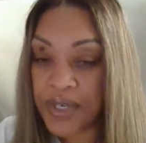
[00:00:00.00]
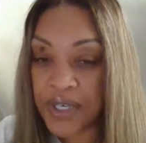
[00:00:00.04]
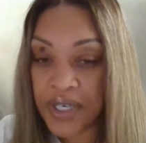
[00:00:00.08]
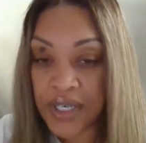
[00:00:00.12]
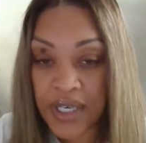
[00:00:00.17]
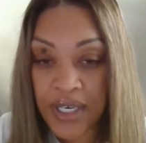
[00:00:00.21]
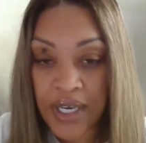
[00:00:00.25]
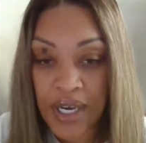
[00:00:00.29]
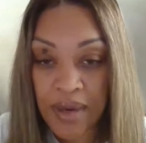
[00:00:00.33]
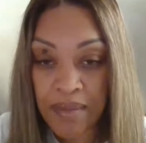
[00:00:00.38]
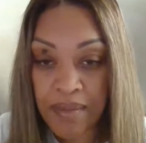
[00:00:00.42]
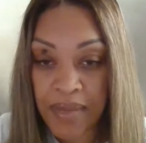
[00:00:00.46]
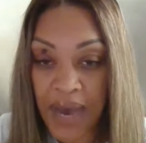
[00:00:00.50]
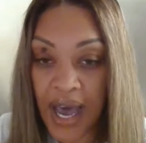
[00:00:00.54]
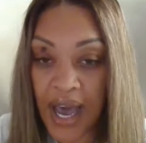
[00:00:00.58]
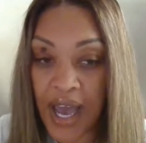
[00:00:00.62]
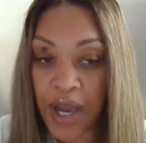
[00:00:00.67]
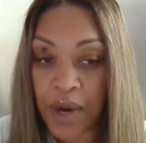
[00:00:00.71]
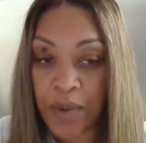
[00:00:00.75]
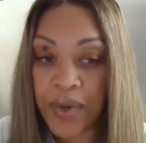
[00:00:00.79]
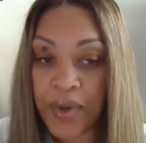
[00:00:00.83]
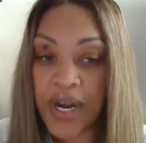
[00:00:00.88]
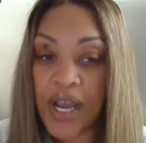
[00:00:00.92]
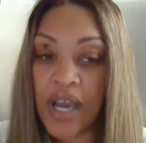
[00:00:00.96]
couldn't come
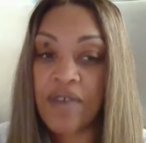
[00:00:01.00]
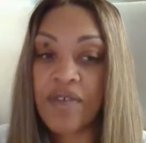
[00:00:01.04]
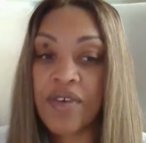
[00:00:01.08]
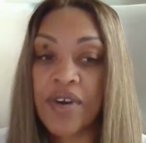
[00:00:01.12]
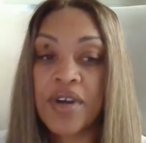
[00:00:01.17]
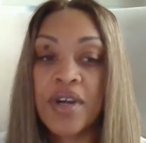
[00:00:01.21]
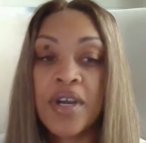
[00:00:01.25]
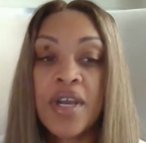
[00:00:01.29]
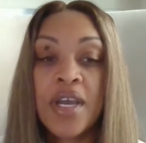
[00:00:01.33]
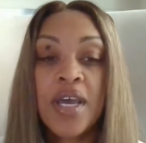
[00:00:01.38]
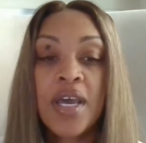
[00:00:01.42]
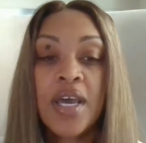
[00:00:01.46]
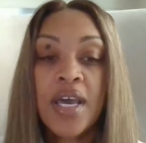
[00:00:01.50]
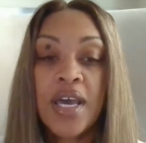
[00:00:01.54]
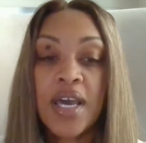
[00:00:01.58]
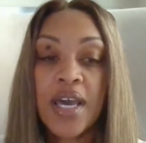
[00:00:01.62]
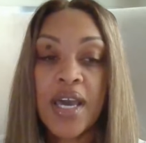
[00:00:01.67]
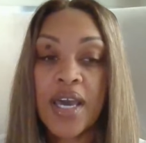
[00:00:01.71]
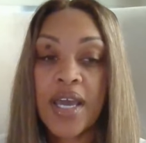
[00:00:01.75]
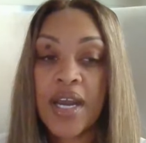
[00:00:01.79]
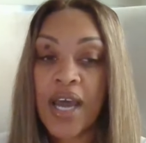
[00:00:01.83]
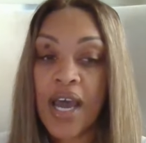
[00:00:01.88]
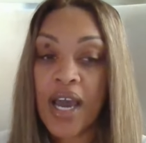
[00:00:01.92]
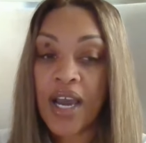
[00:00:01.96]
by or whatever.
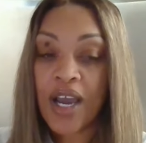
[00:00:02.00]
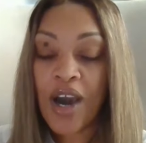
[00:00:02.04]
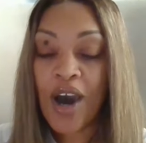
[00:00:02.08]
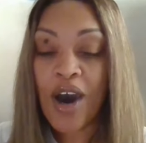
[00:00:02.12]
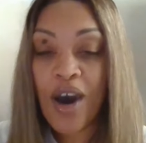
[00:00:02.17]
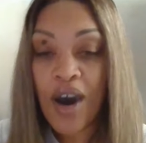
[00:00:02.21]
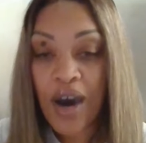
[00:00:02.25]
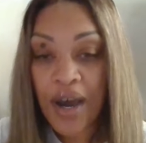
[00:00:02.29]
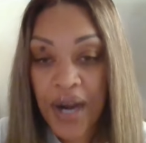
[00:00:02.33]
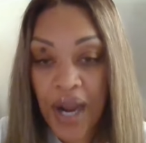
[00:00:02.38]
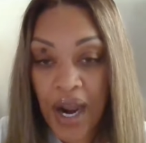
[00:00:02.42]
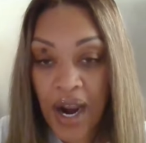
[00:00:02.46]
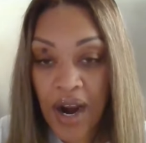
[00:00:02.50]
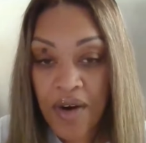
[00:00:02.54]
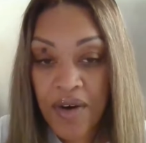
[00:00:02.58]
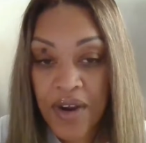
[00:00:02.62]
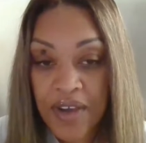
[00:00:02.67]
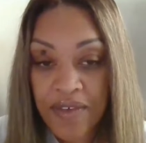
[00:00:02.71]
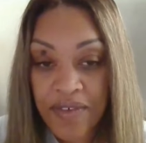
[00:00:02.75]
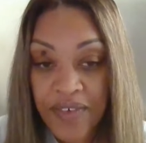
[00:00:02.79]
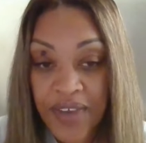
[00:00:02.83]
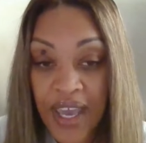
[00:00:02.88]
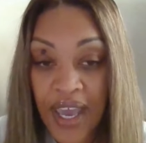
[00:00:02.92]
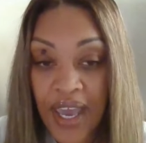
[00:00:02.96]
And I called
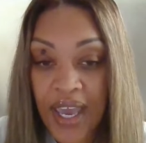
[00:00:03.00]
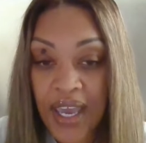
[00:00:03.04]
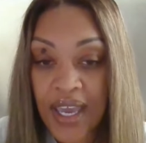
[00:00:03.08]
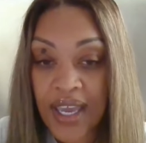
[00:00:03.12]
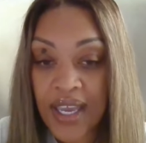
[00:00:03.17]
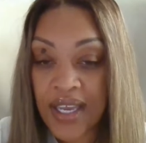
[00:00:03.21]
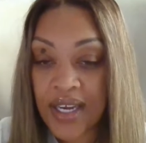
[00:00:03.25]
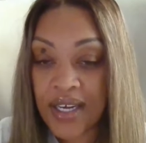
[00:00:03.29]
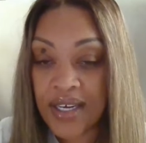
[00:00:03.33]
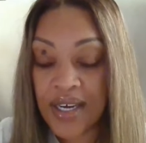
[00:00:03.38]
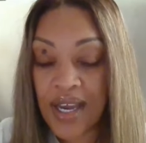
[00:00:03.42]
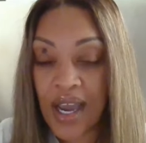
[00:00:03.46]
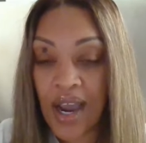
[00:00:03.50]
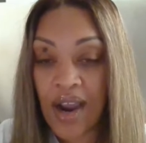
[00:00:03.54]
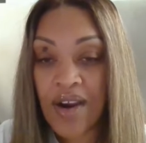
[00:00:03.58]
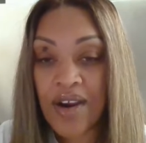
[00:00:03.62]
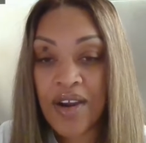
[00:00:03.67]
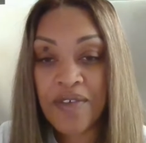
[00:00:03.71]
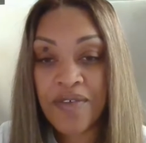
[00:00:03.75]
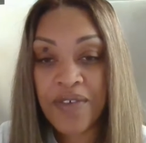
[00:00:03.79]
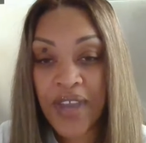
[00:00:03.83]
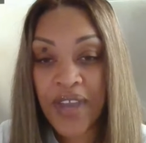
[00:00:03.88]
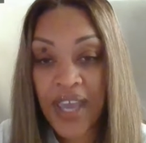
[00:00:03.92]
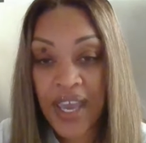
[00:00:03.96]
RFK and
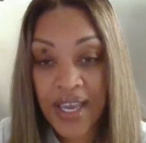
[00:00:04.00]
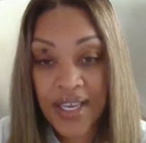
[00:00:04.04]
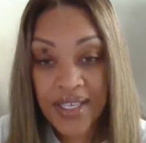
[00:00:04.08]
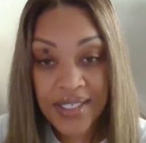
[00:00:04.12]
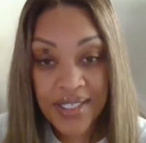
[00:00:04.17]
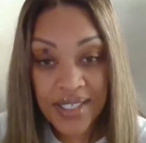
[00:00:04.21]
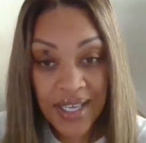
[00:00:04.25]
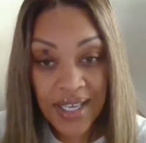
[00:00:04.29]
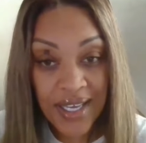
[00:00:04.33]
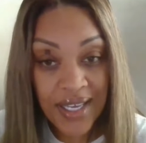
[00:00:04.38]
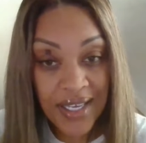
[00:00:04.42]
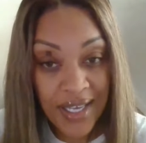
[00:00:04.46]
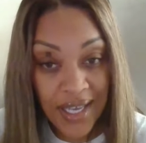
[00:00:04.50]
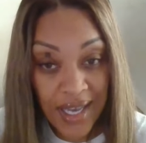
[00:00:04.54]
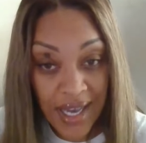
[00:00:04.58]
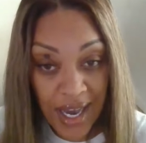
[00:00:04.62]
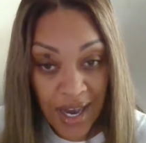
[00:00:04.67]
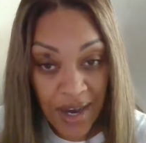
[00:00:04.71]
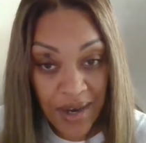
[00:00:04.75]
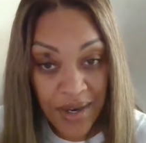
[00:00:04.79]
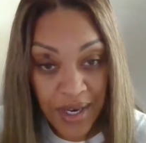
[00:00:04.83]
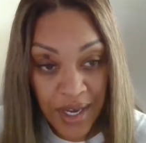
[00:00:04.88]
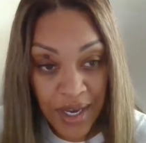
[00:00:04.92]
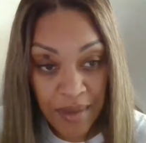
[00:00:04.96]
RFK said, yeah,
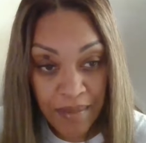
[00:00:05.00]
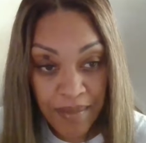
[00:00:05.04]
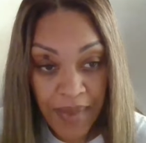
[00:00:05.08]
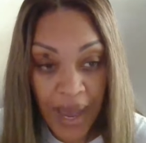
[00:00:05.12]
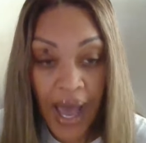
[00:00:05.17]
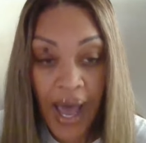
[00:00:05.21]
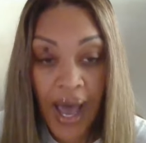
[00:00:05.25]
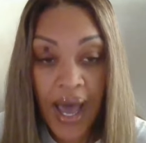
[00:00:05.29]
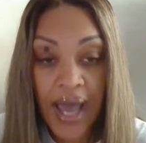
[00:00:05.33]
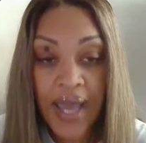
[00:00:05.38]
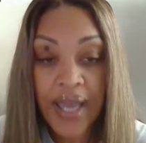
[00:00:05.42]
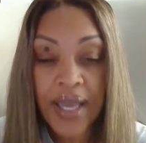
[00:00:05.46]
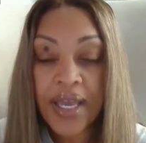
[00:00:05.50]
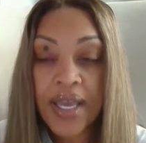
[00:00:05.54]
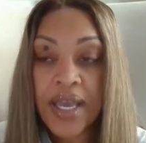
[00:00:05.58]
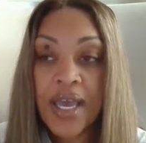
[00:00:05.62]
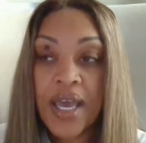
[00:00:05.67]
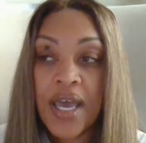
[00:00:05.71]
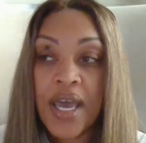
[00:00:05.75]
I'll come by.